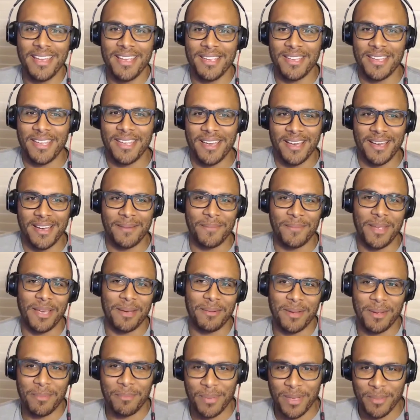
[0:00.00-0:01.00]
Yeah,
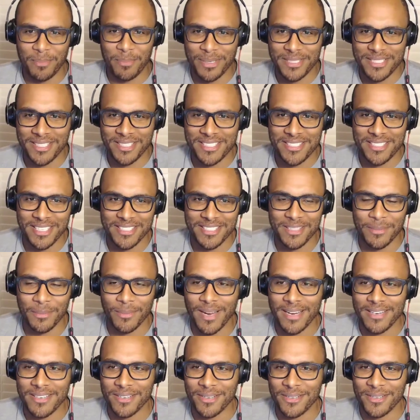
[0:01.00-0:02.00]
yeah. You, you put you stick some
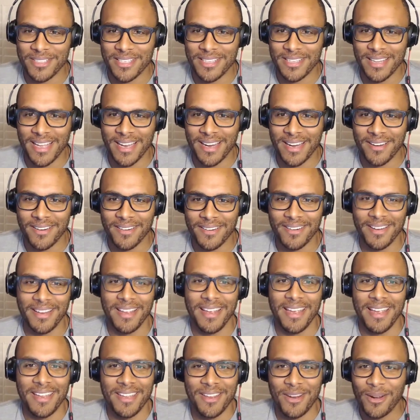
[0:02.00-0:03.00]
renters in there.
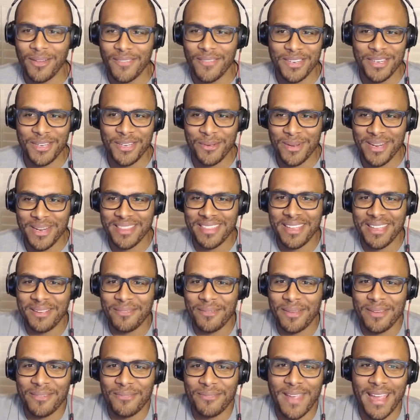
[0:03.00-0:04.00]
You don't have to do
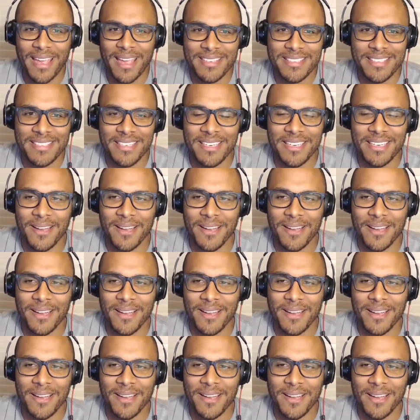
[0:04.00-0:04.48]
anything fancy